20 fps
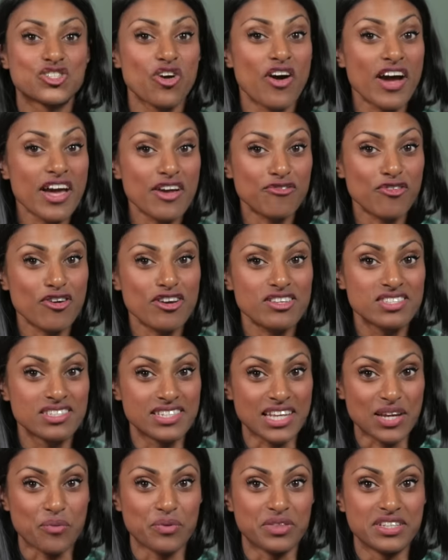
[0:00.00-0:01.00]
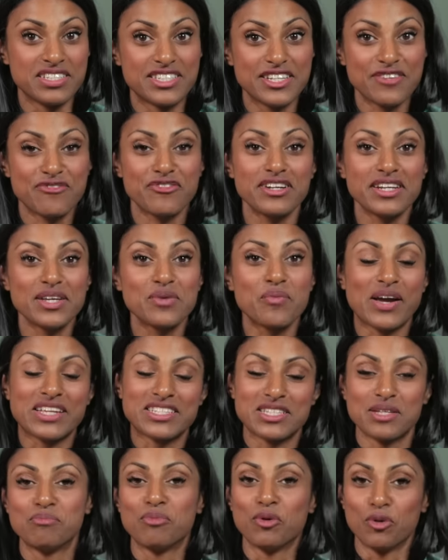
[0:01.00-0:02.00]
try it for our stick with the differently
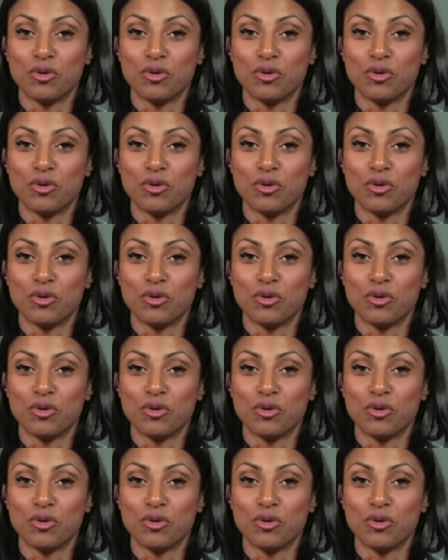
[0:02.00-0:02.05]
weighted